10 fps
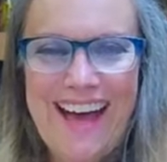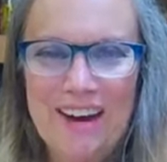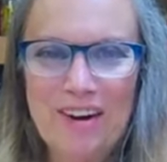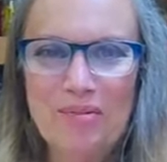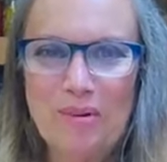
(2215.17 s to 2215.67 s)

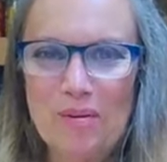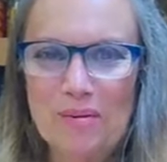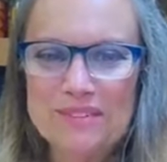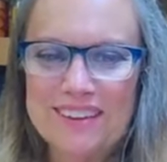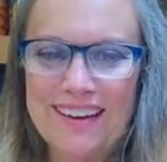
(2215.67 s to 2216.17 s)
I know
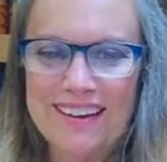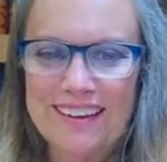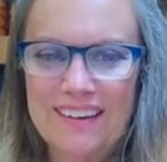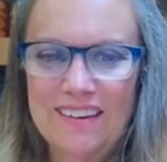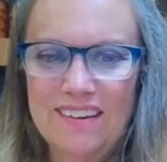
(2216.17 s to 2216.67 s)
Barbara's like,
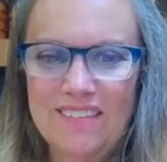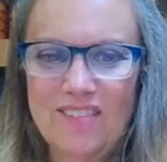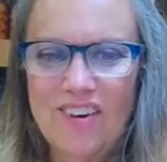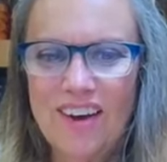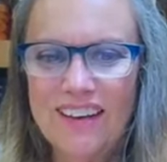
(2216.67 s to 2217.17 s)

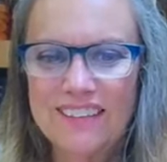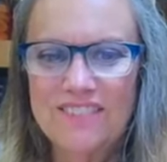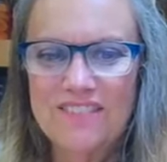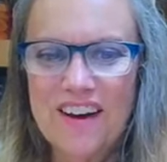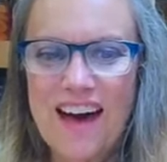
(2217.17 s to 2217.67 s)
what?
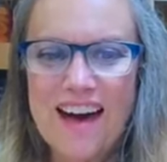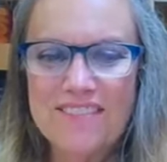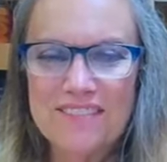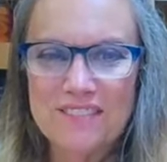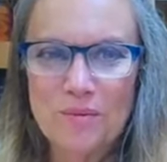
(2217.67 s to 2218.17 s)

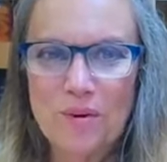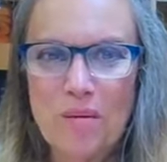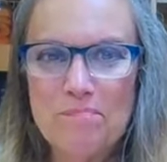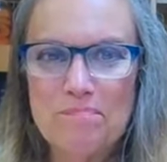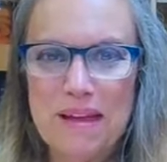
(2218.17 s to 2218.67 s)
Five? You were
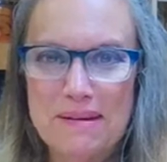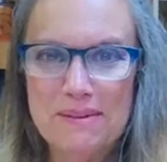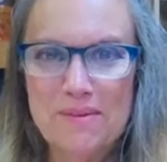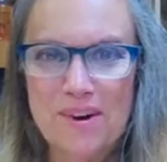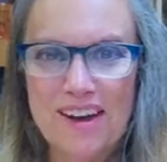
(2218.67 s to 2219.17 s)
on
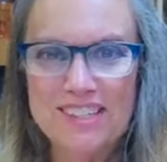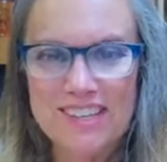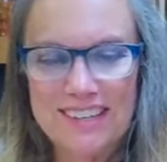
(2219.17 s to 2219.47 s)
baby watch.